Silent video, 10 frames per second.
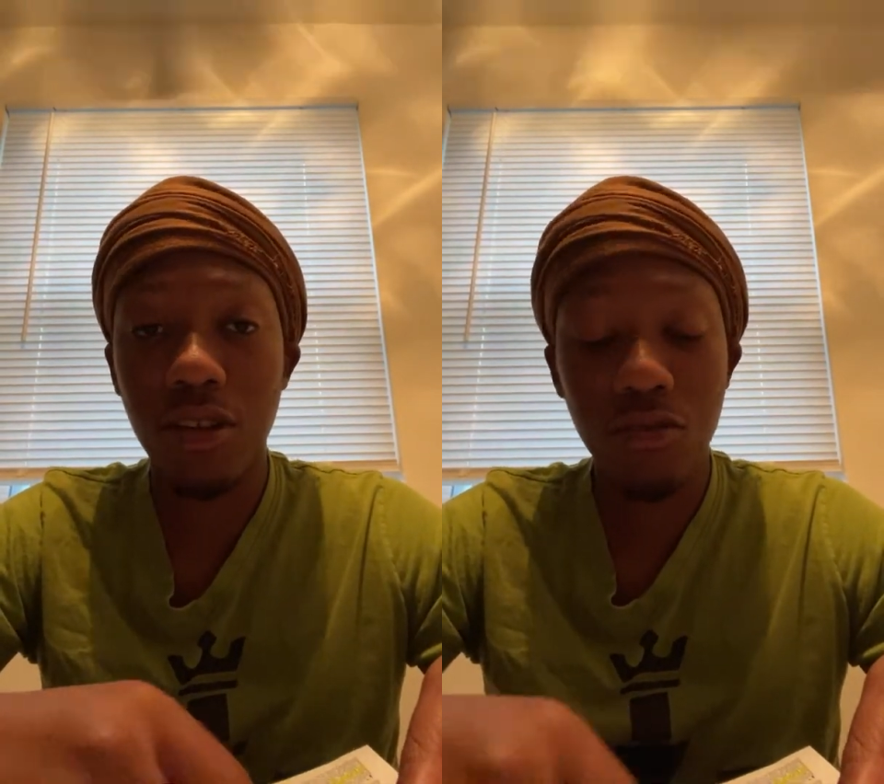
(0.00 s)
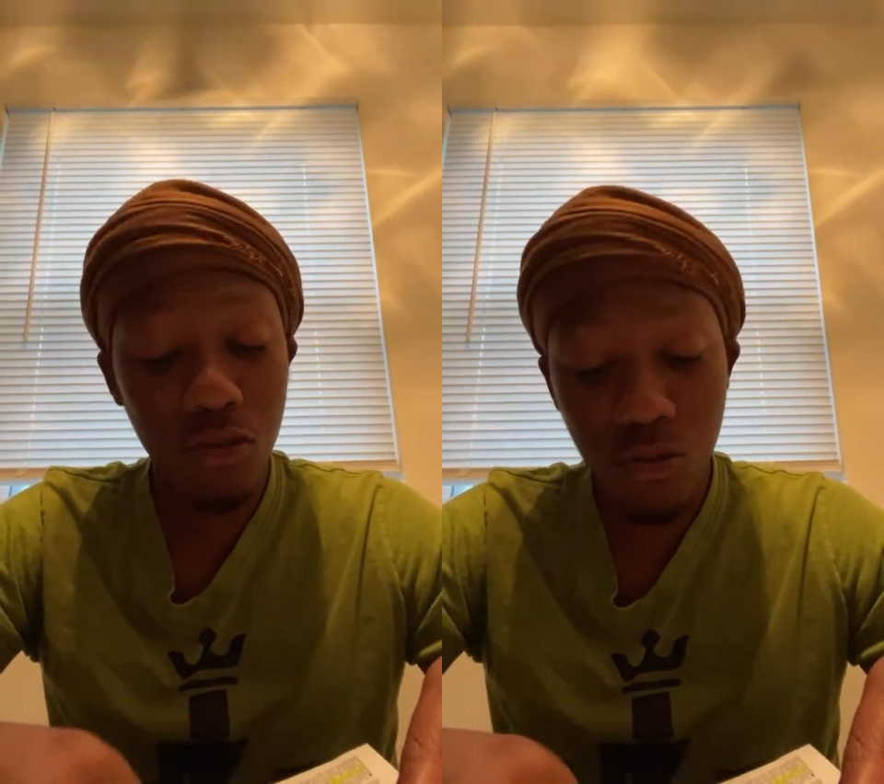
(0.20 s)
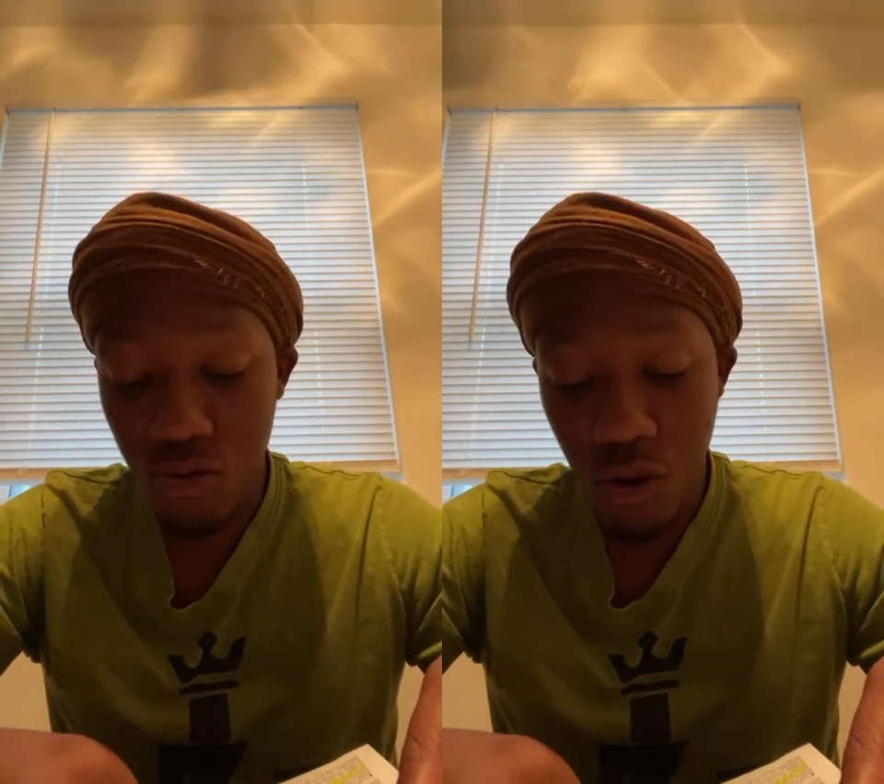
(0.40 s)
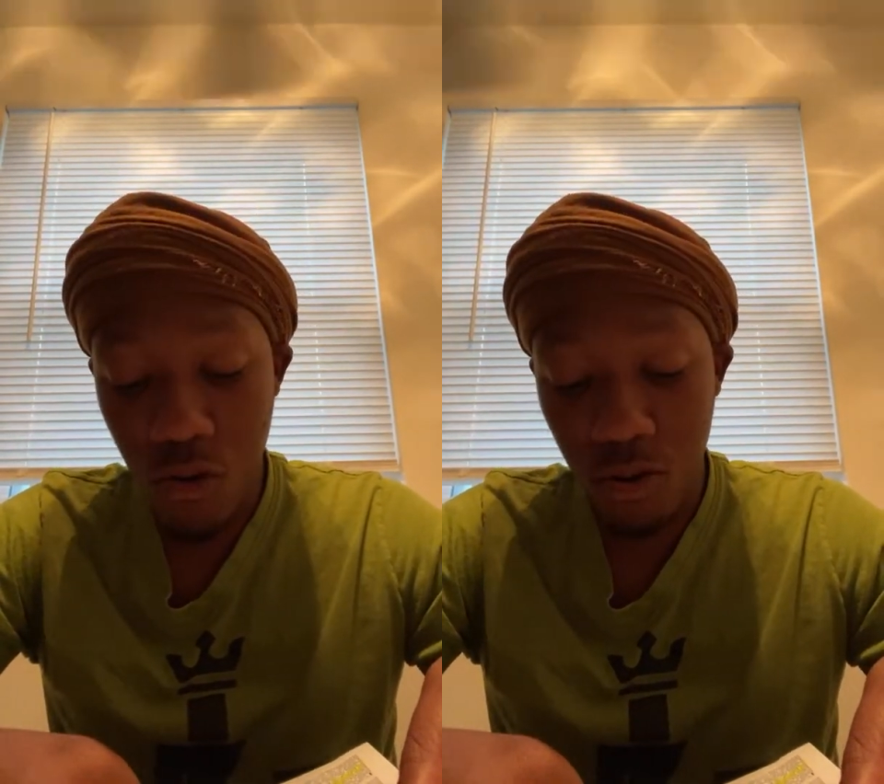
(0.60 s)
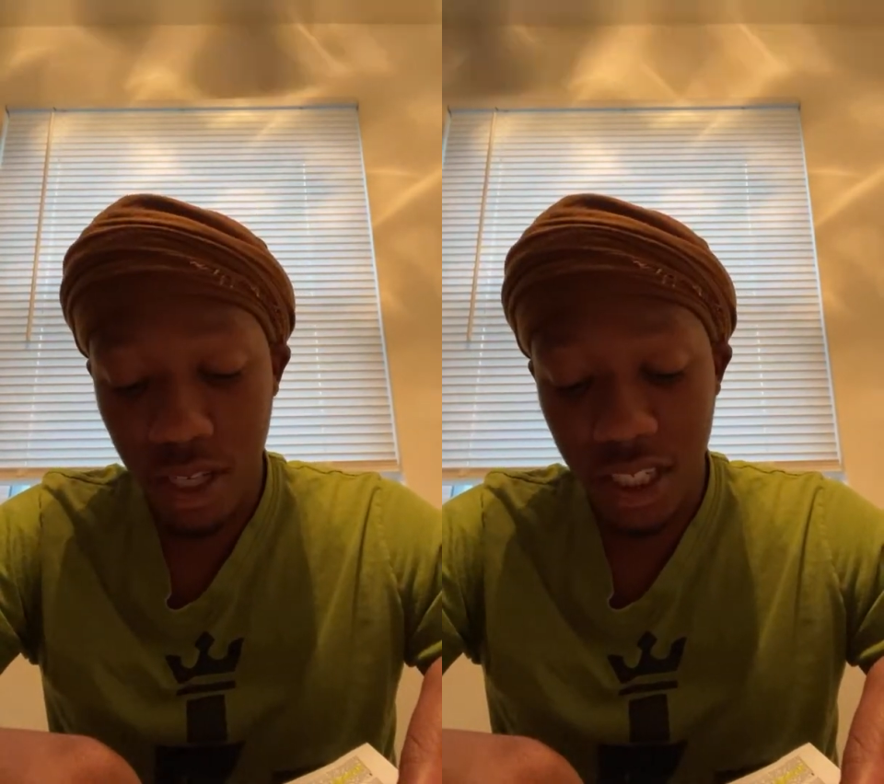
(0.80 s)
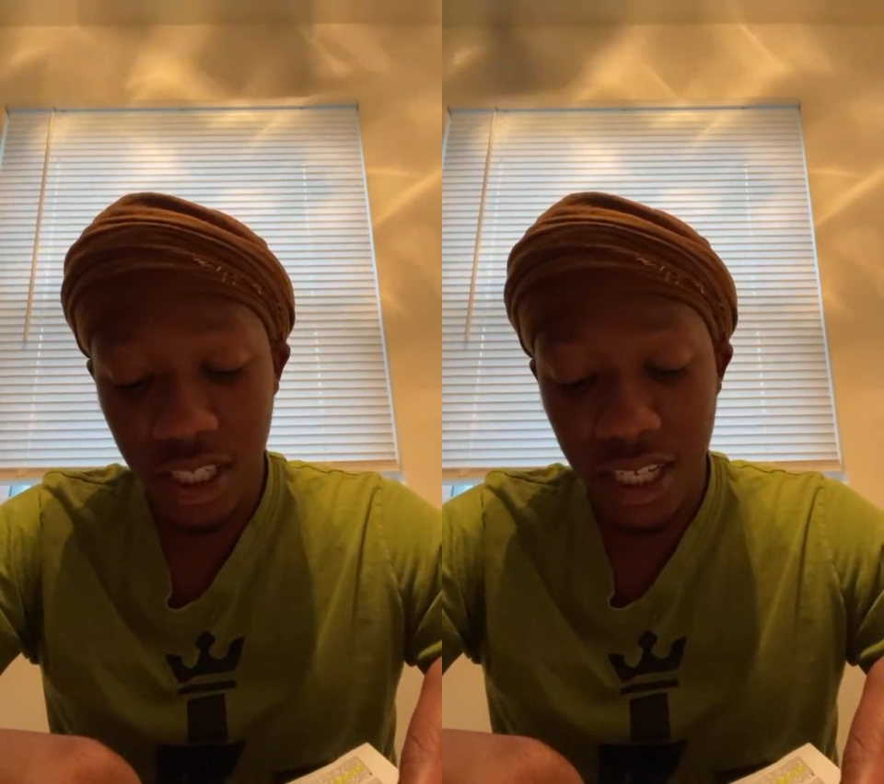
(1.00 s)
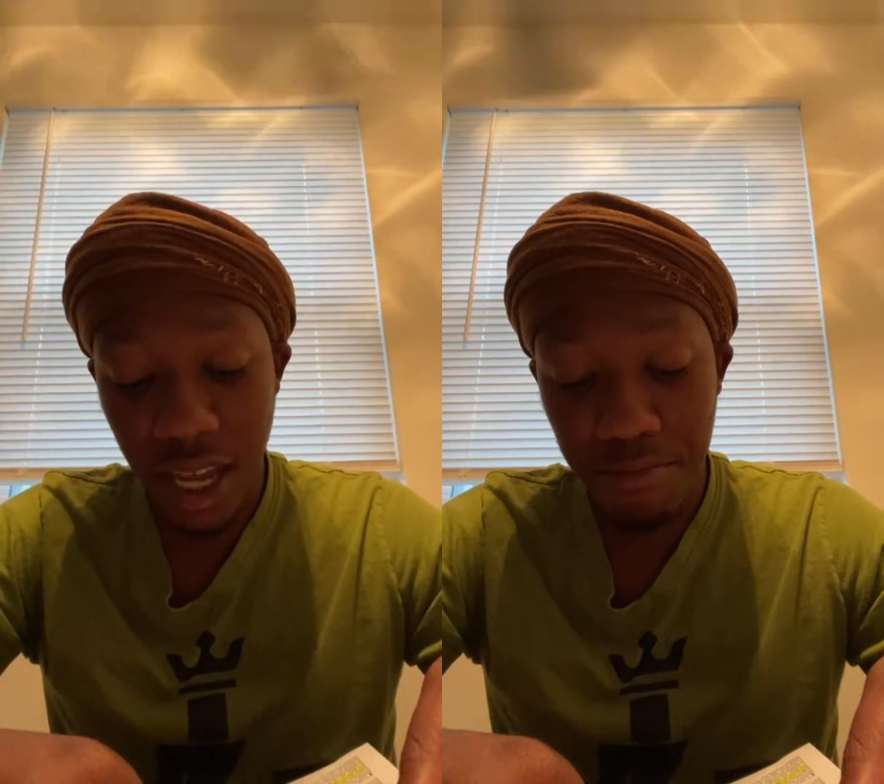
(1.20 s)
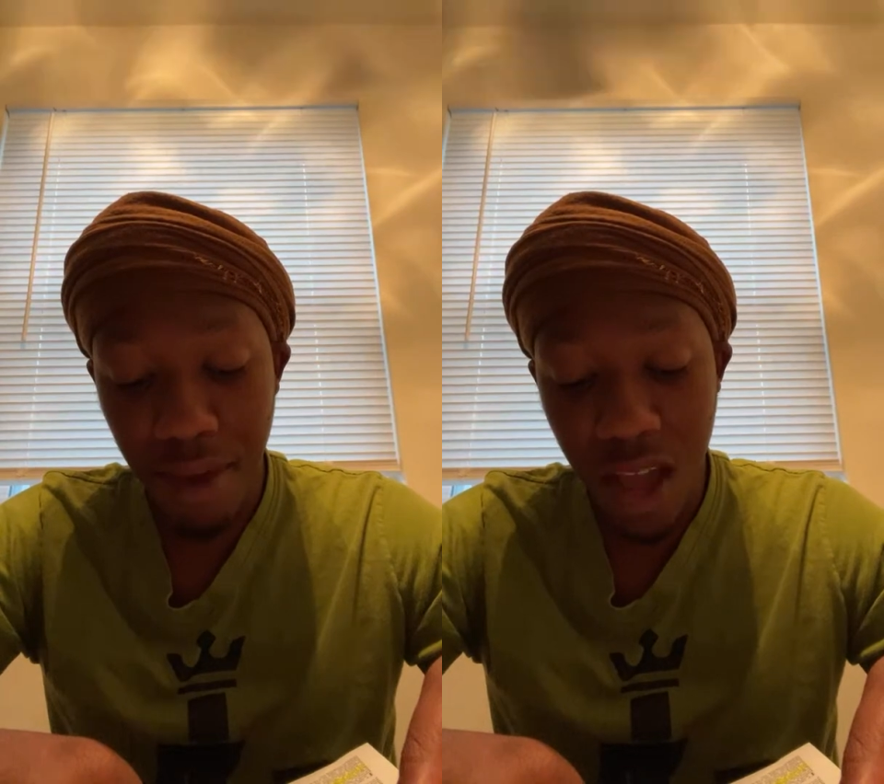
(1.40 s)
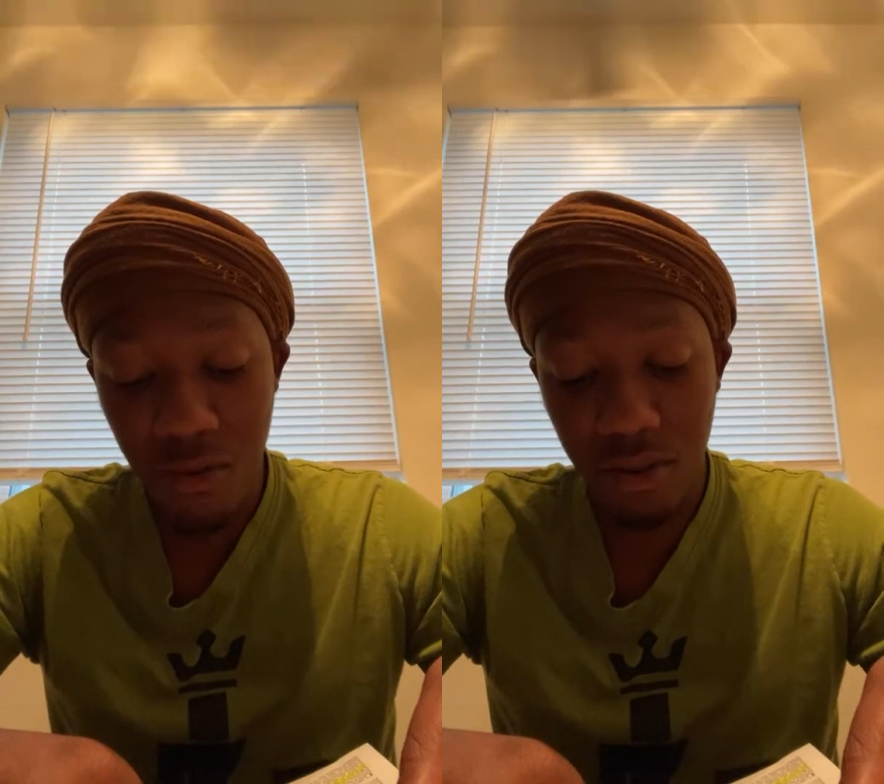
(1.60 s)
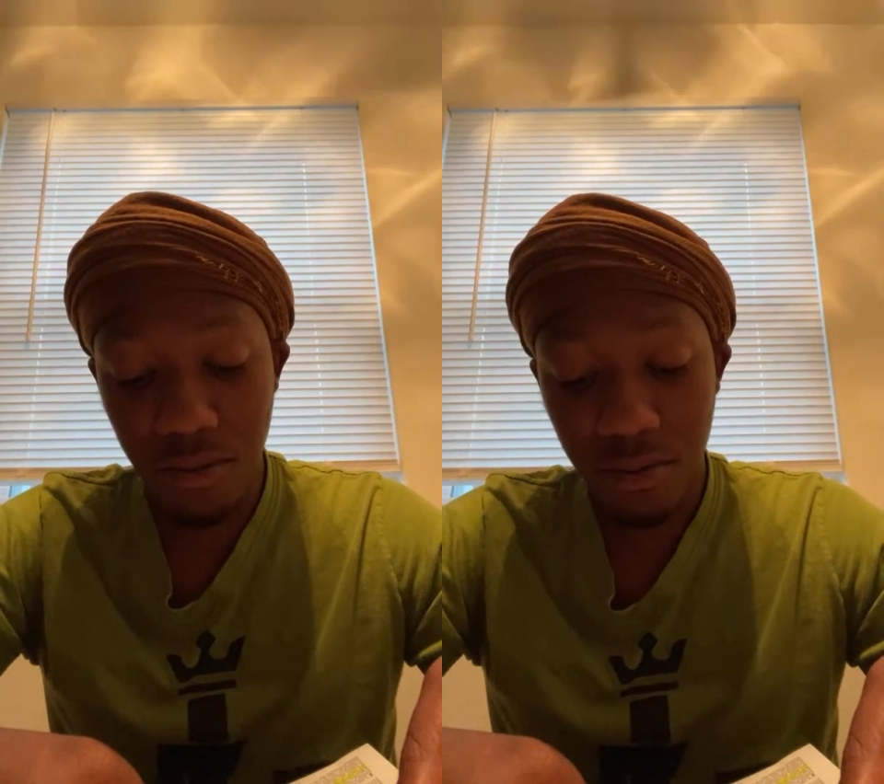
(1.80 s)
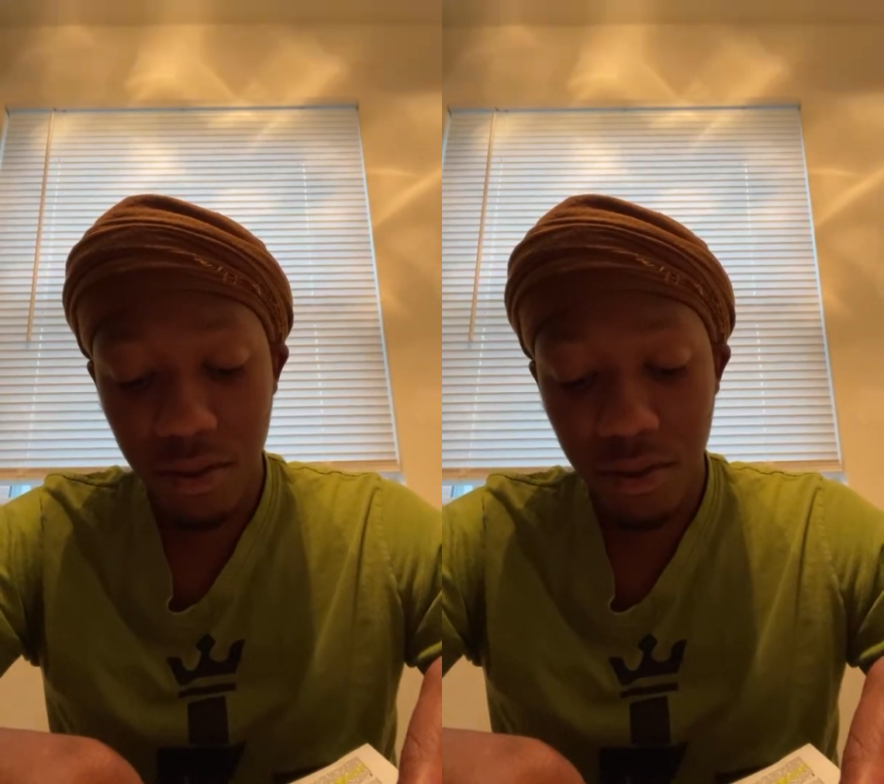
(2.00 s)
Who knows? It just says they mangled him.